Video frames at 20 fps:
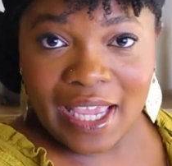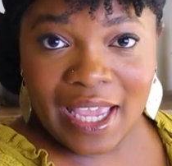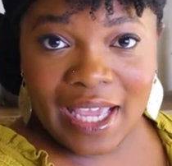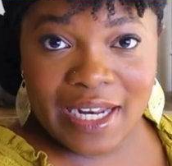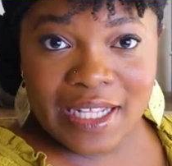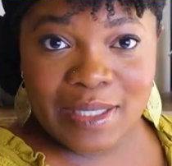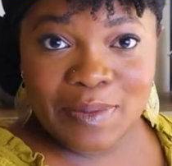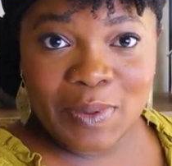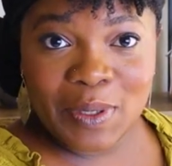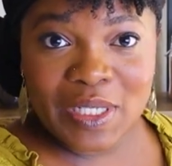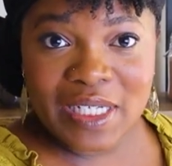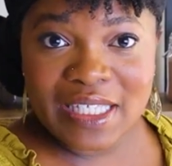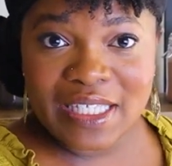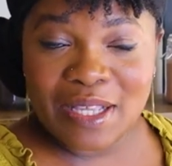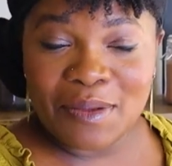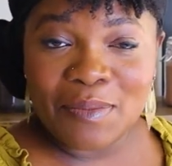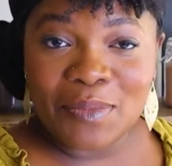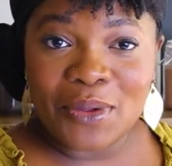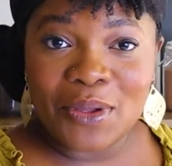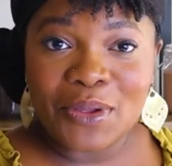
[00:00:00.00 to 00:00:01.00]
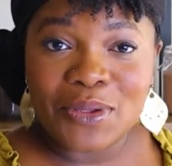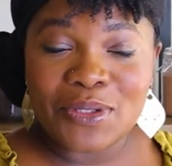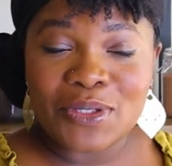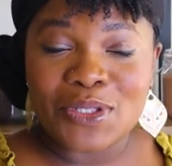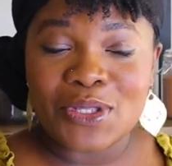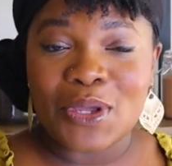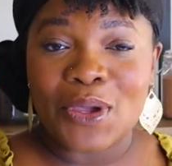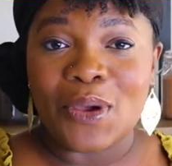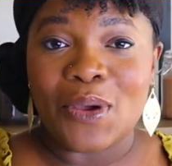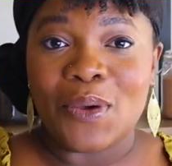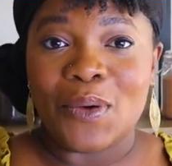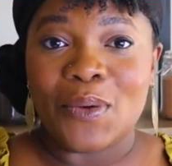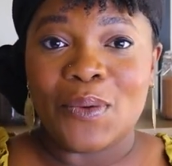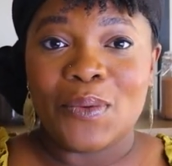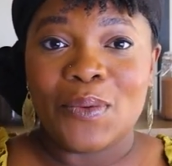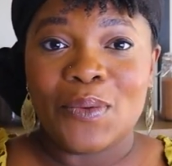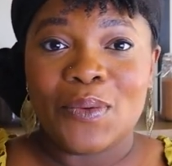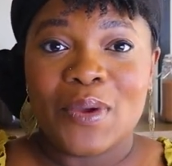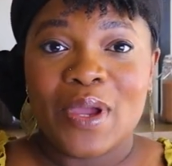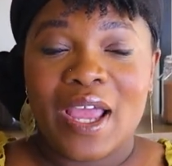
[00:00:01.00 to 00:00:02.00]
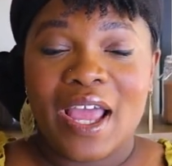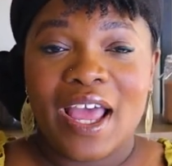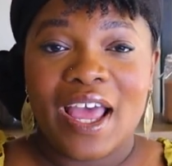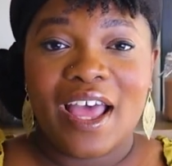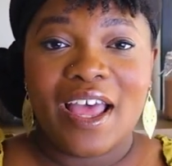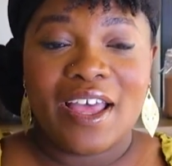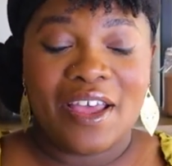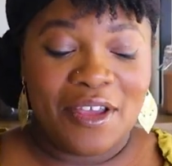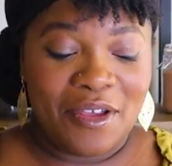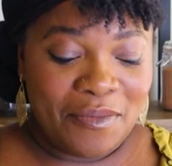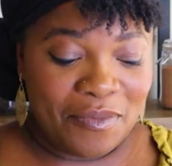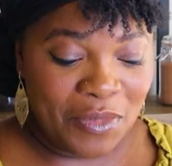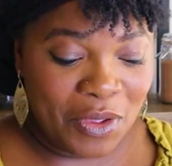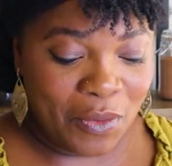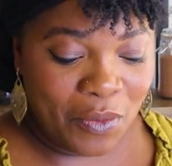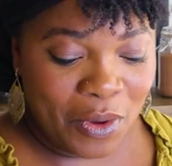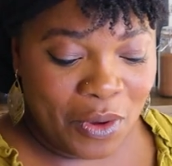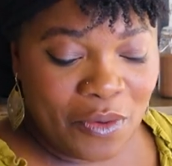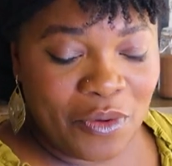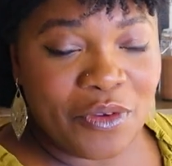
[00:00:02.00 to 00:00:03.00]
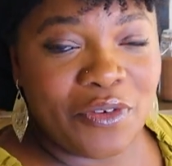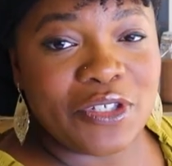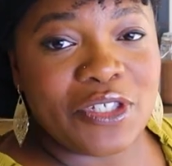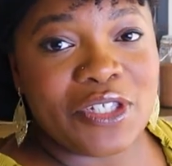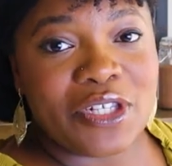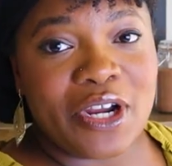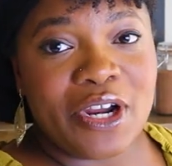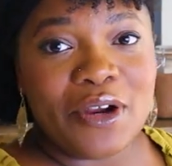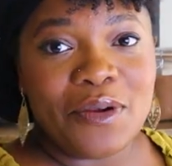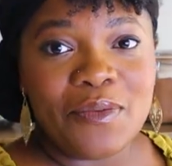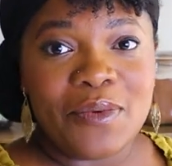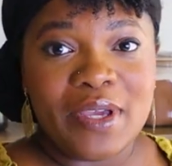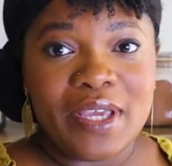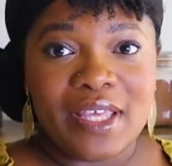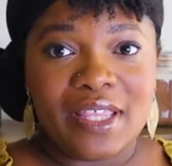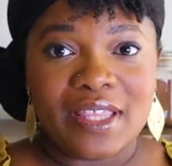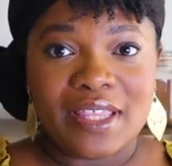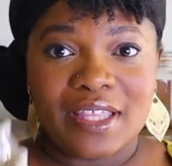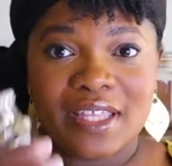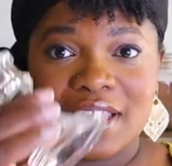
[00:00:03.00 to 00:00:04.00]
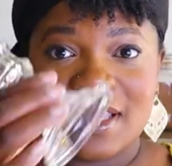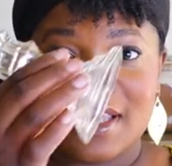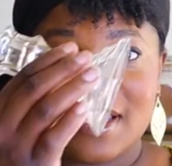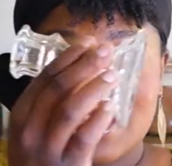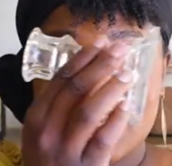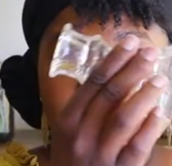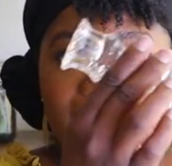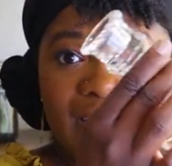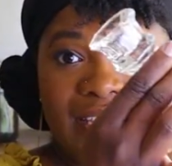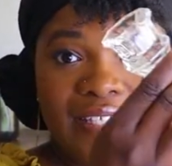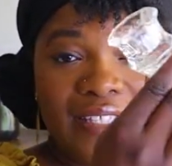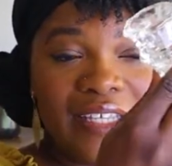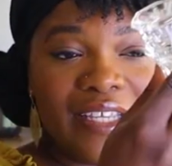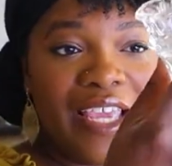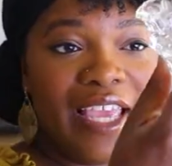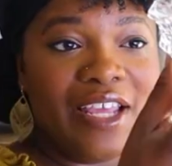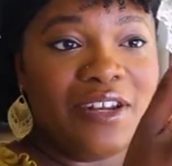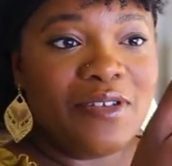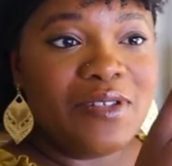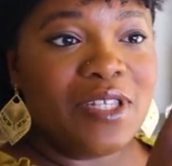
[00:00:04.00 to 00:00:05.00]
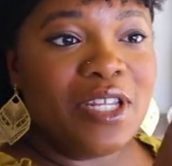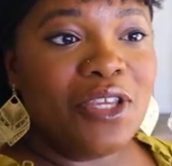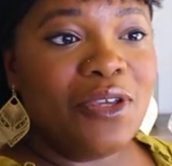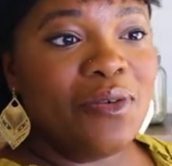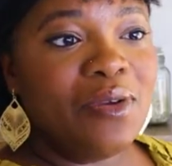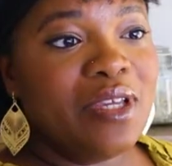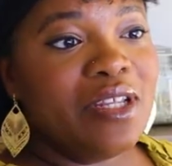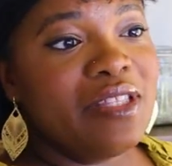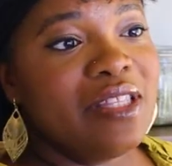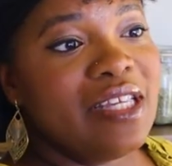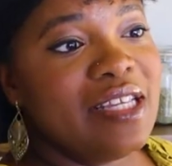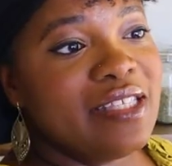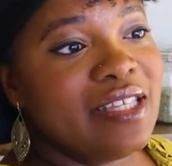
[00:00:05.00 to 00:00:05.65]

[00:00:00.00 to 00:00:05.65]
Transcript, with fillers: And it's pretty simple, so um, what we'll start with is the candlestick. You can get